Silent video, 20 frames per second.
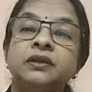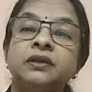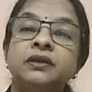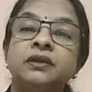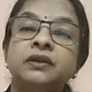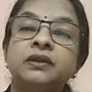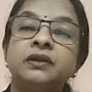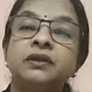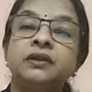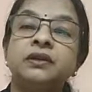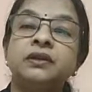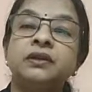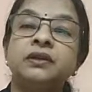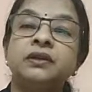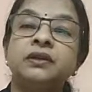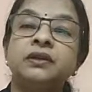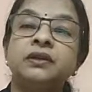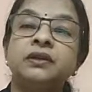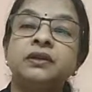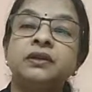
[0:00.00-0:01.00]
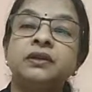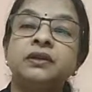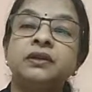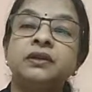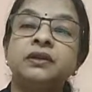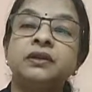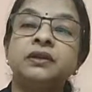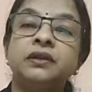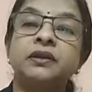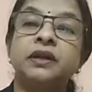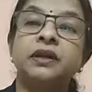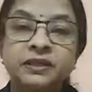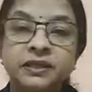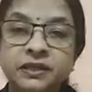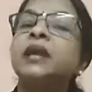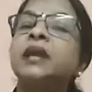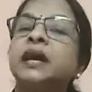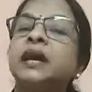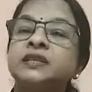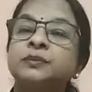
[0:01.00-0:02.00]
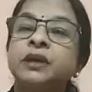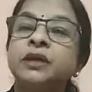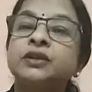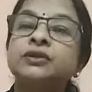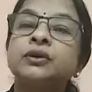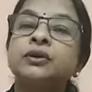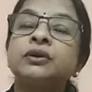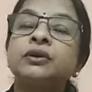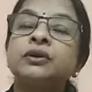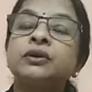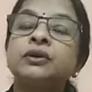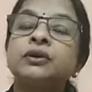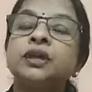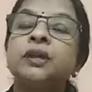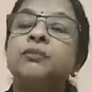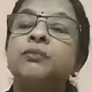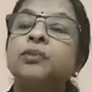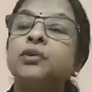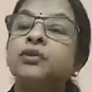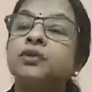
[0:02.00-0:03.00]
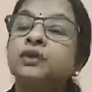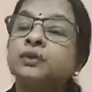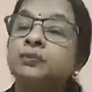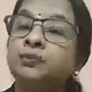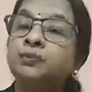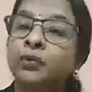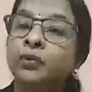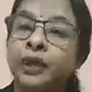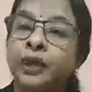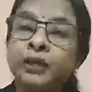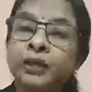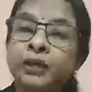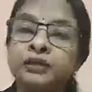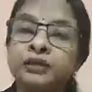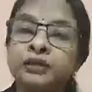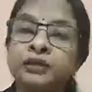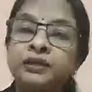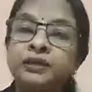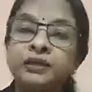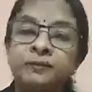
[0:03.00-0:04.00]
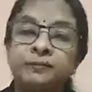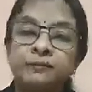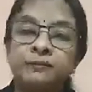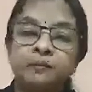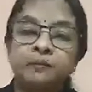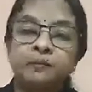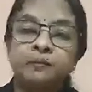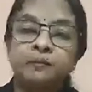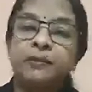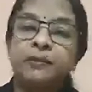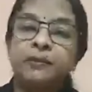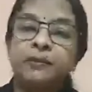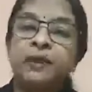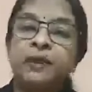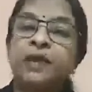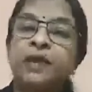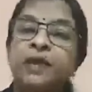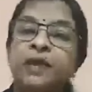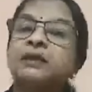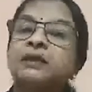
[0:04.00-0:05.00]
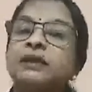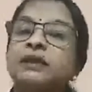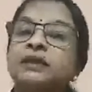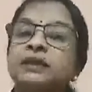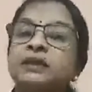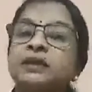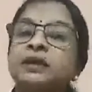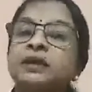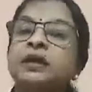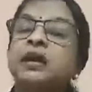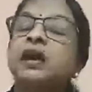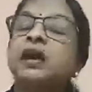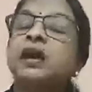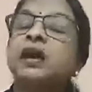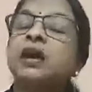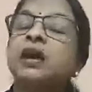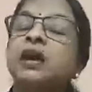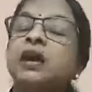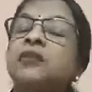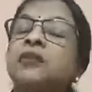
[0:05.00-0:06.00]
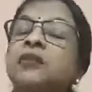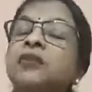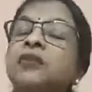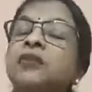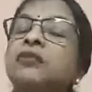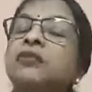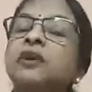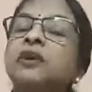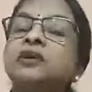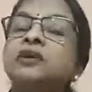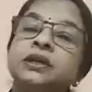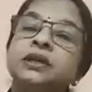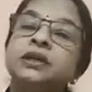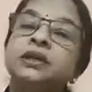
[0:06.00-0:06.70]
So, these were all the aspects or the important points that covered the chapter.